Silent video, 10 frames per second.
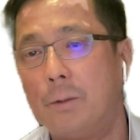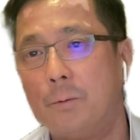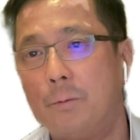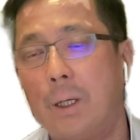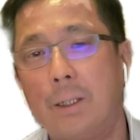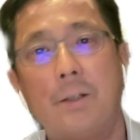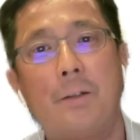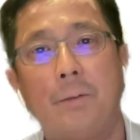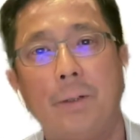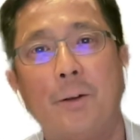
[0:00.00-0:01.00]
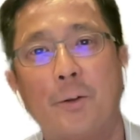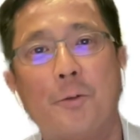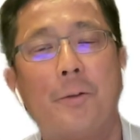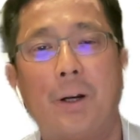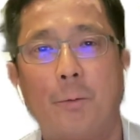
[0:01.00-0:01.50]
relatively not too
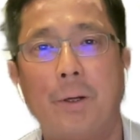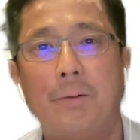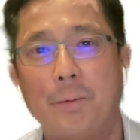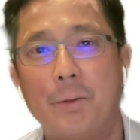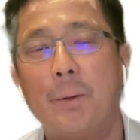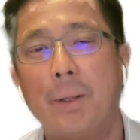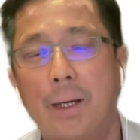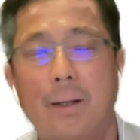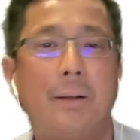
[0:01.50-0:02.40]
far away from doing that.